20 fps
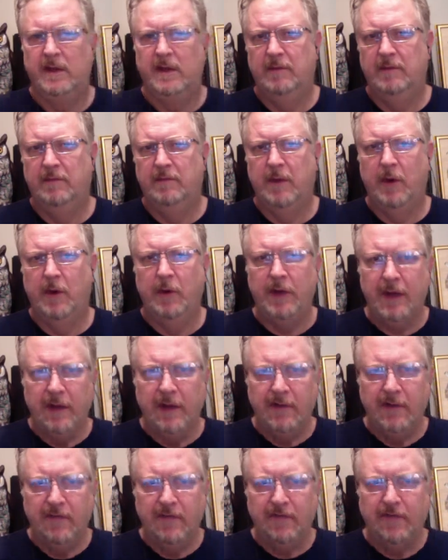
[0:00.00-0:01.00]

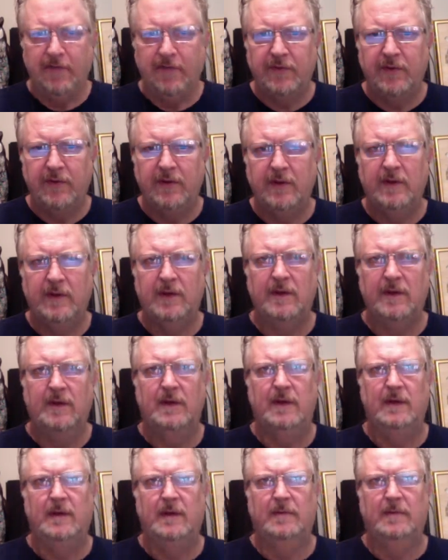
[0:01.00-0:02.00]
emotive,
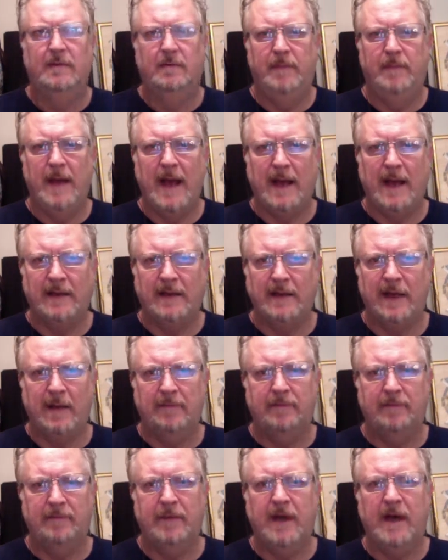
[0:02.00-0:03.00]
backed
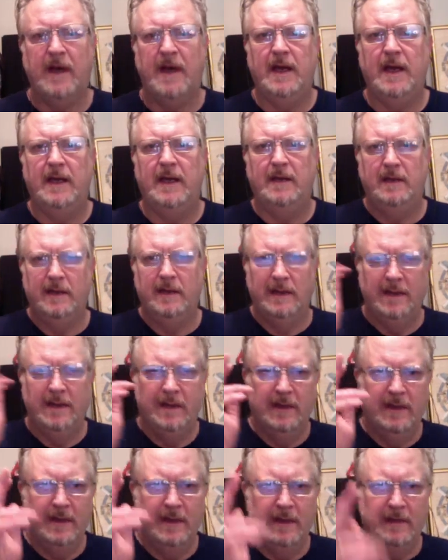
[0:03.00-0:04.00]
up by
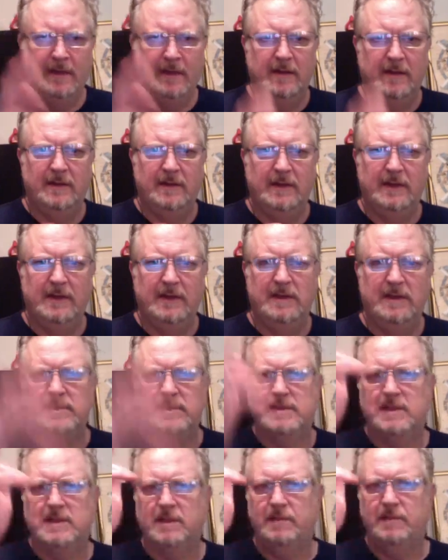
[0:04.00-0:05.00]

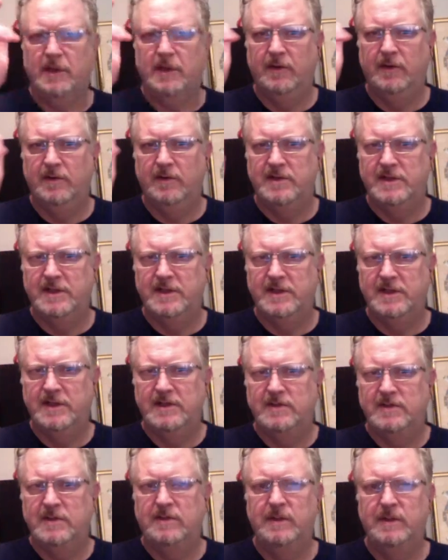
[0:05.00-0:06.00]
these
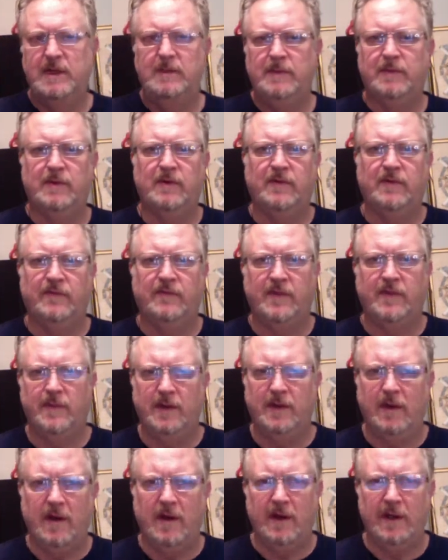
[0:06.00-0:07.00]
appearances with people from
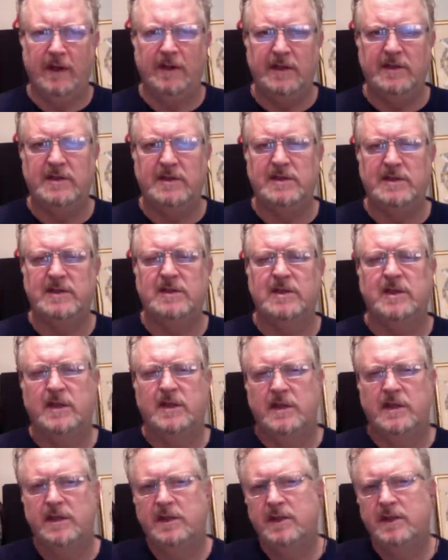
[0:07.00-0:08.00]
the audience
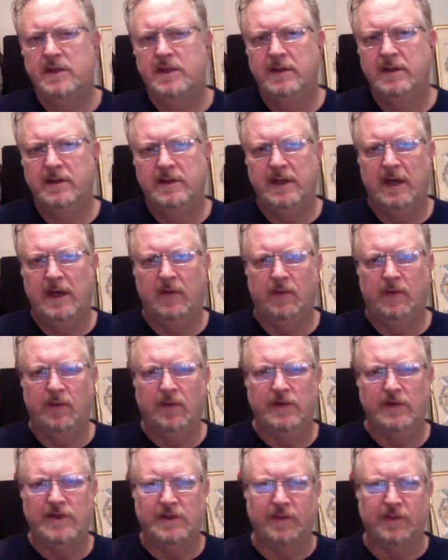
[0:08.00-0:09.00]
that
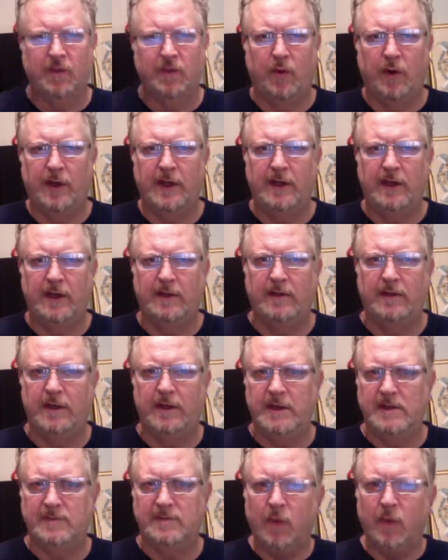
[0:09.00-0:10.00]
were supporting
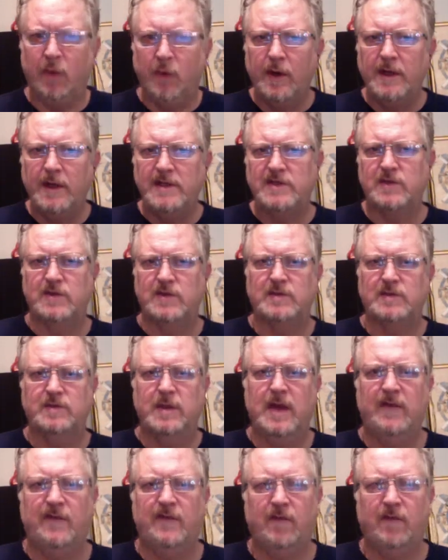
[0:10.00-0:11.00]
his points or his
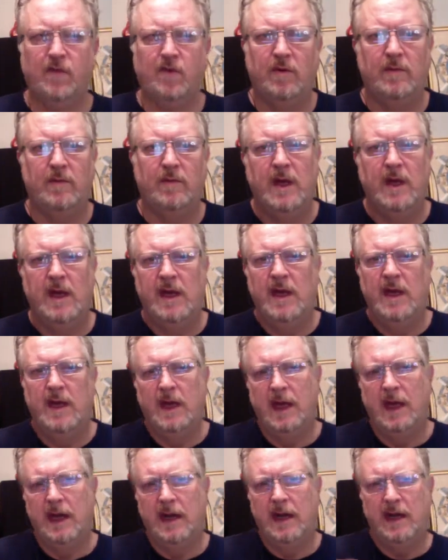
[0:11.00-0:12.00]
platform.
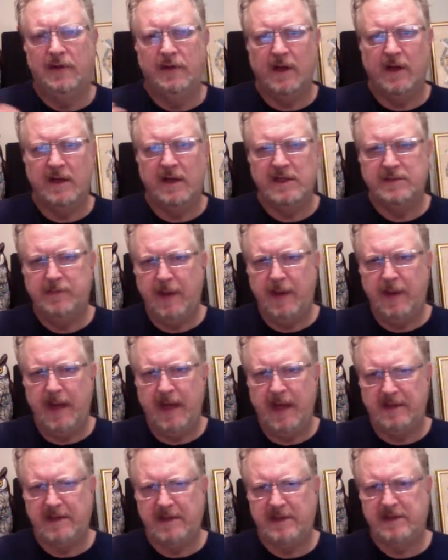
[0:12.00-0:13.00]
And I thought his
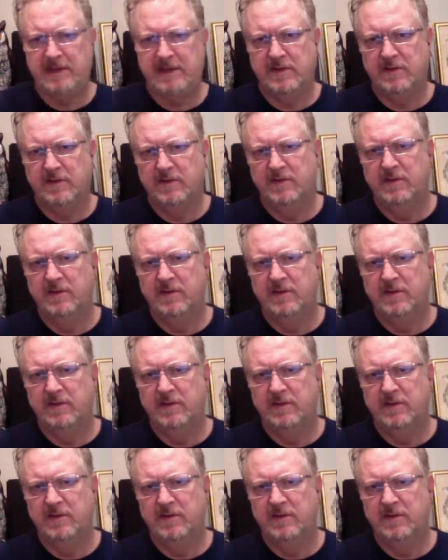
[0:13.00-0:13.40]
pace